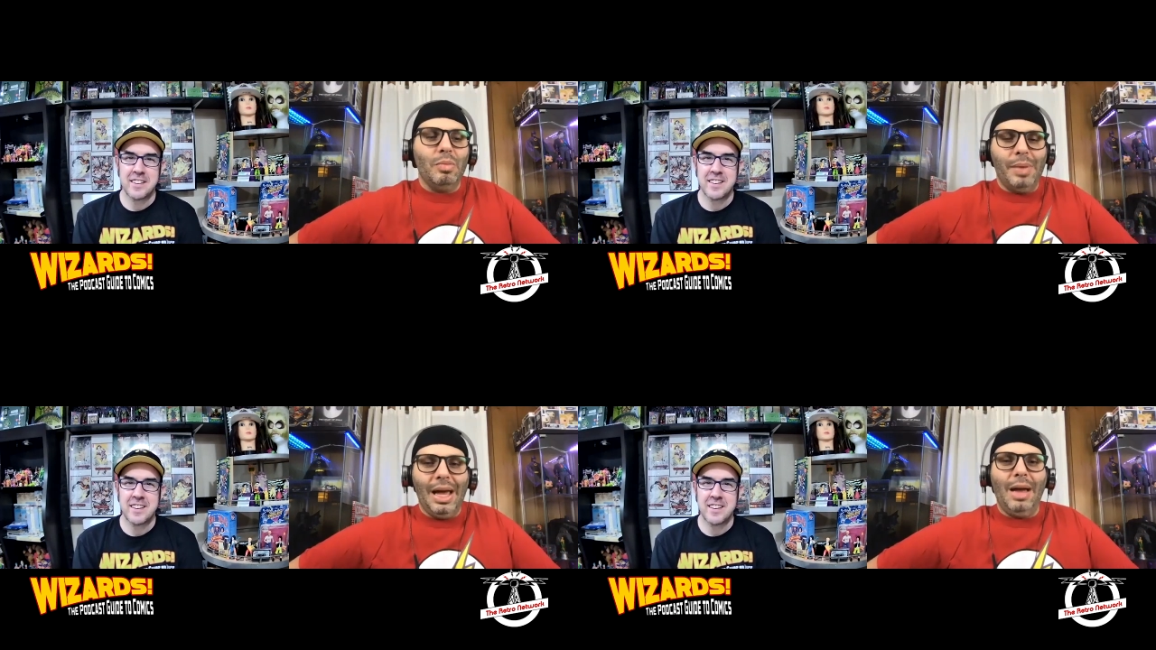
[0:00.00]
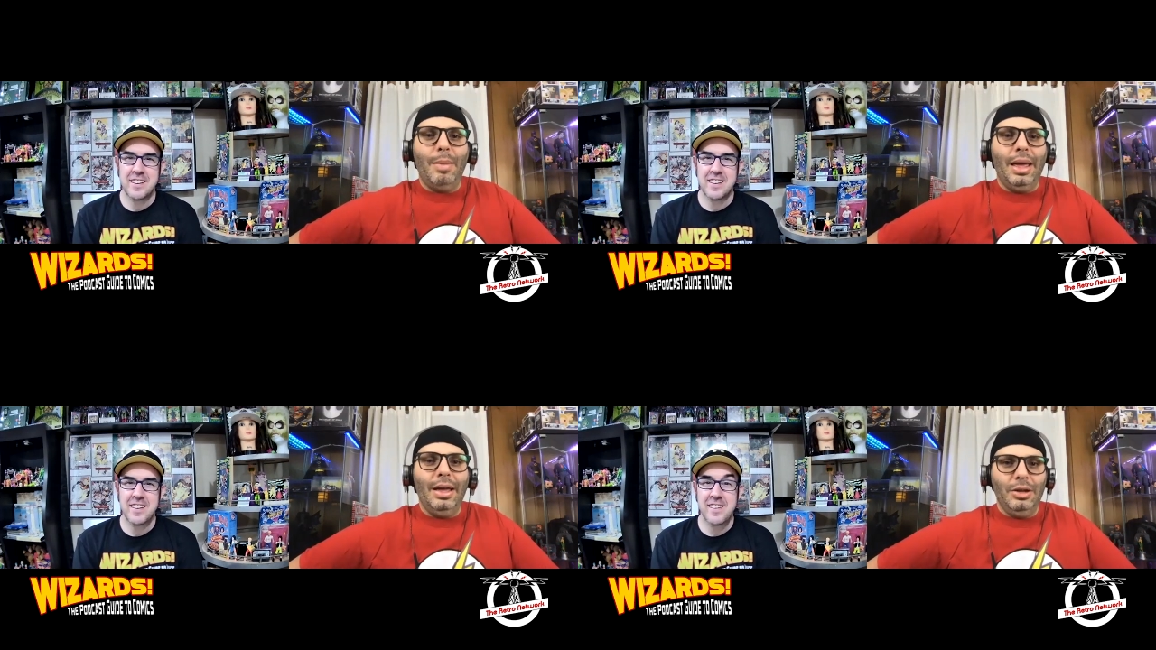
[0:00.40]

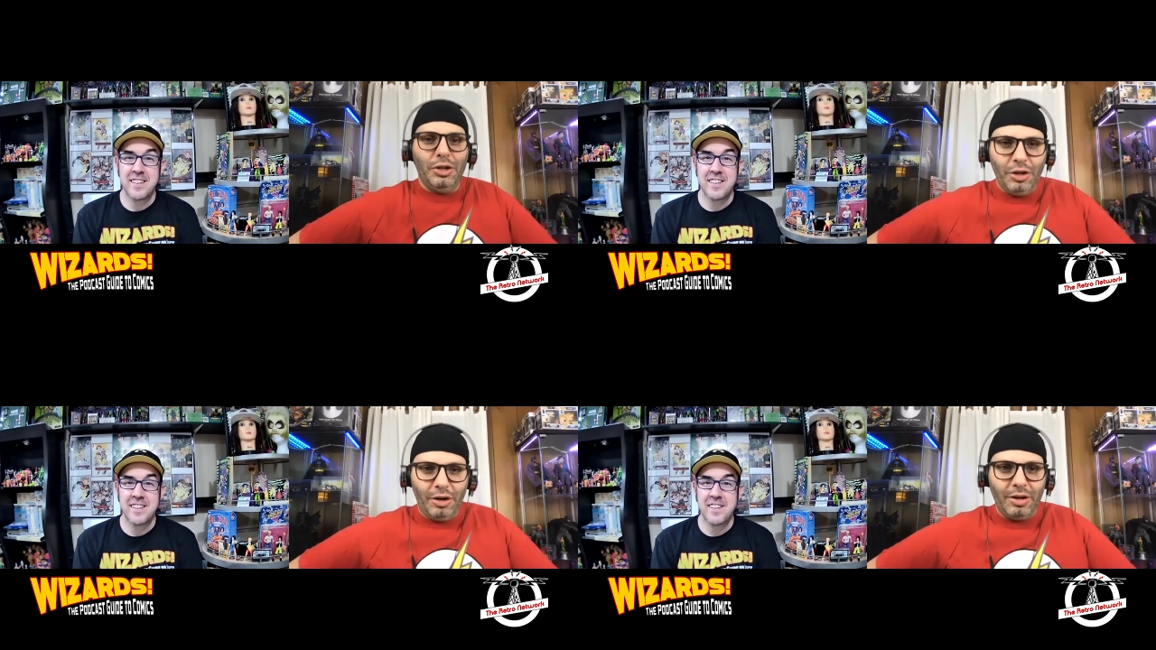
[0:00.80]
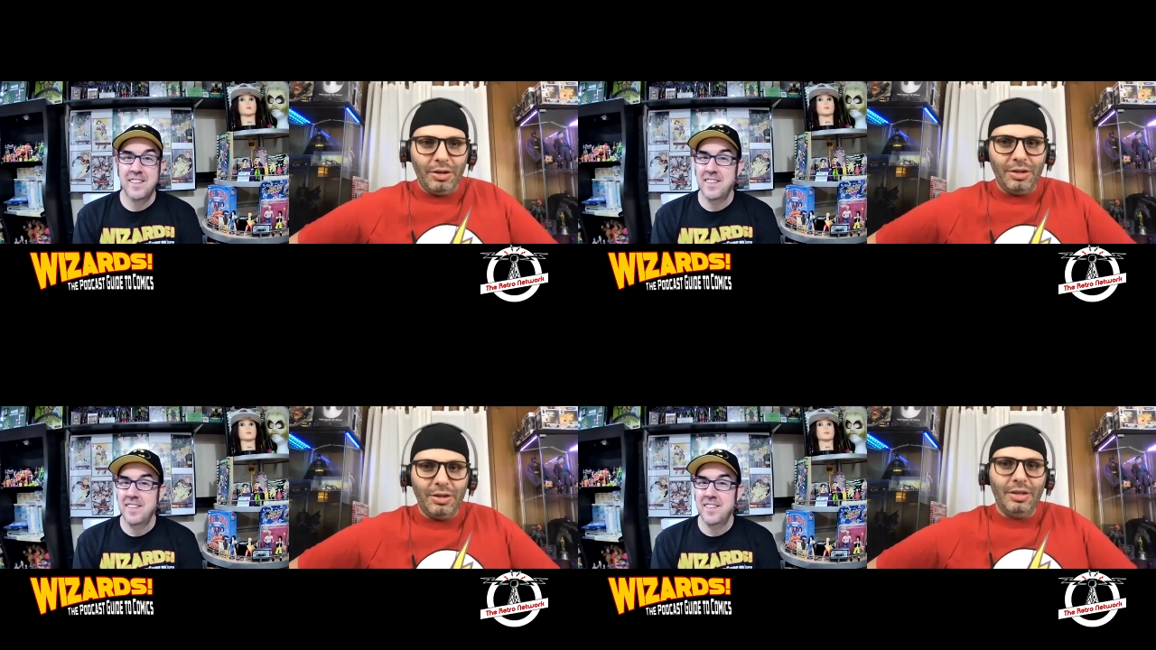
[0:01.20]
Speaker 1: Batman shirt
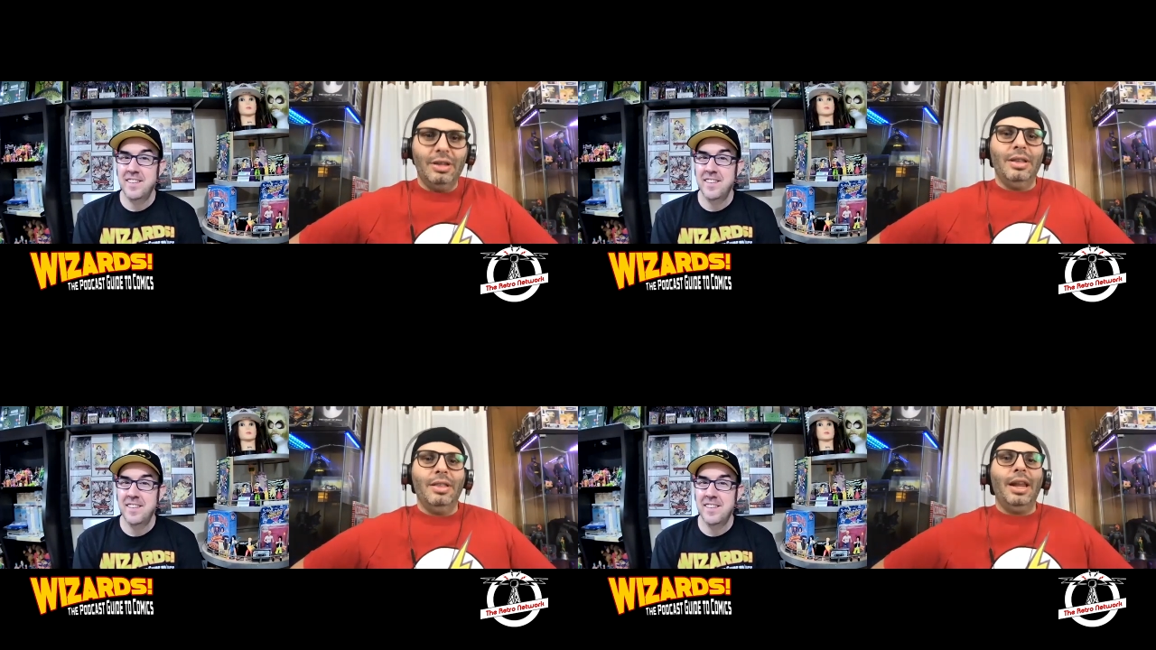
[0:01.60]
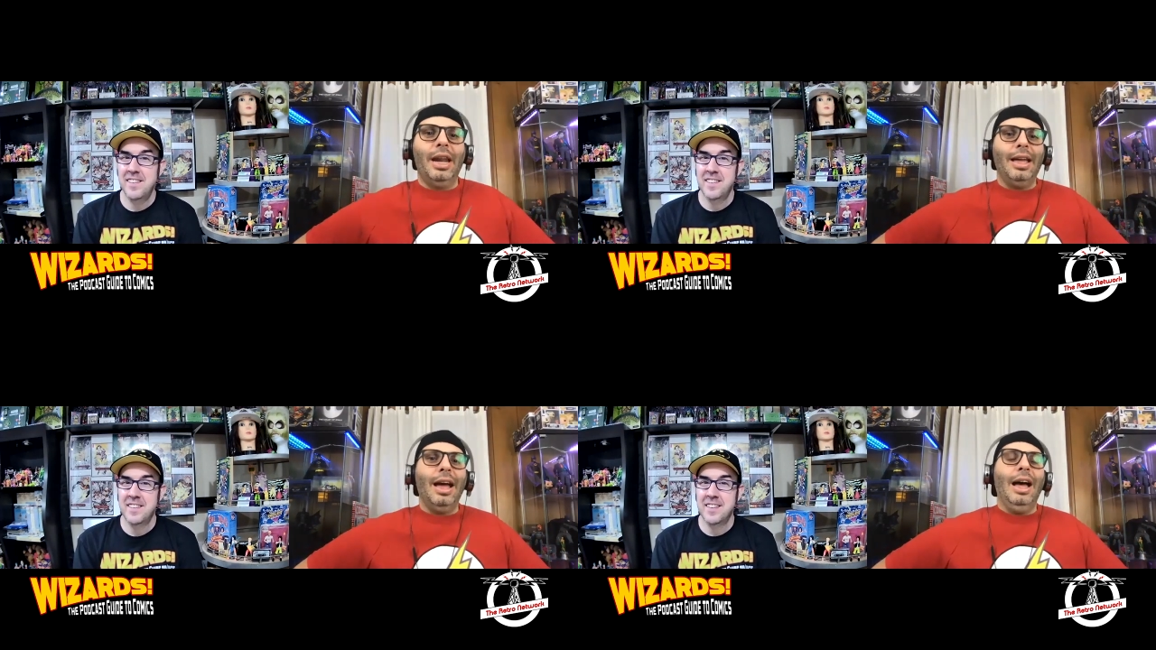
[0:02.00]
that
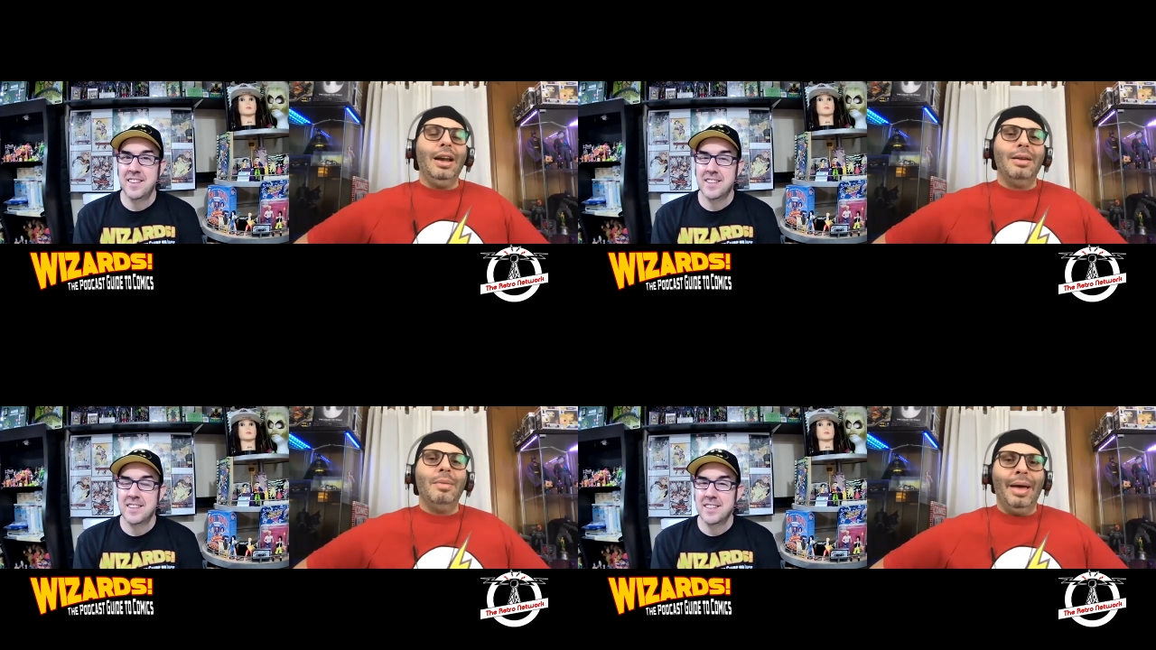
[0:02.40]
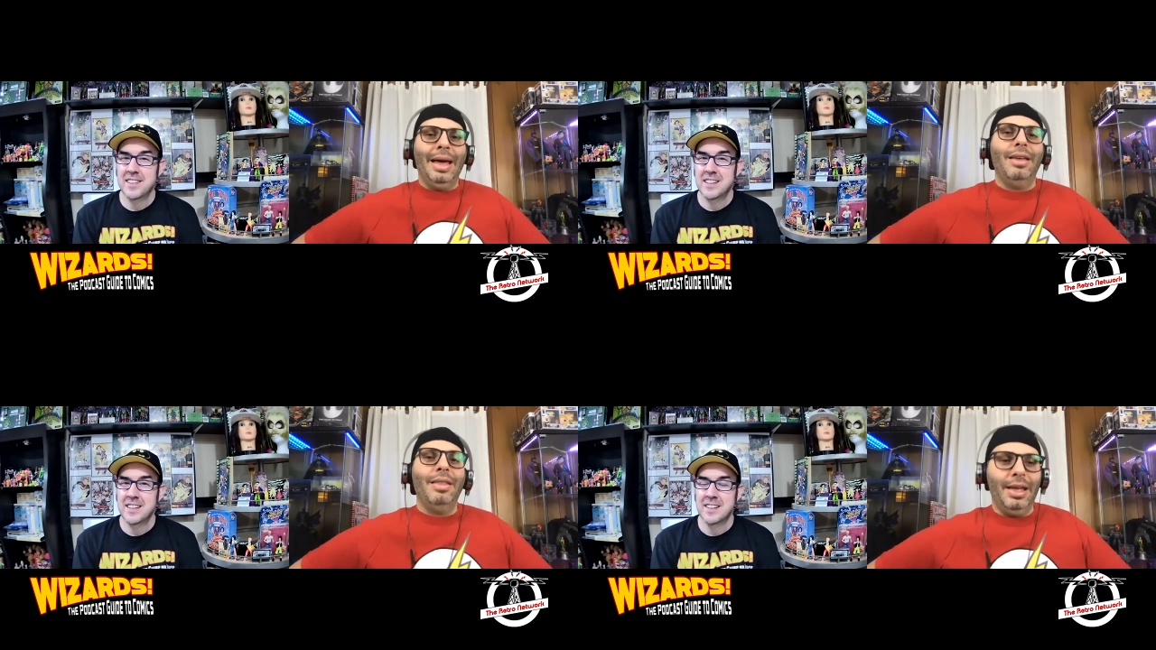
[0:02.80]
I got
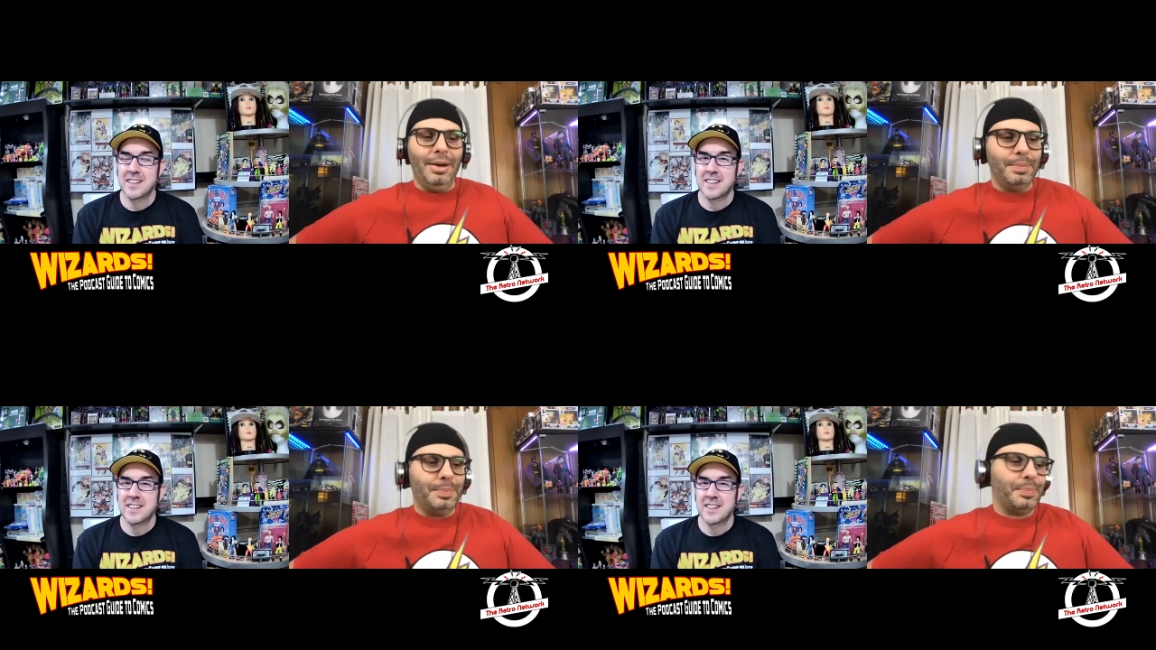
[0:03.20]
back then.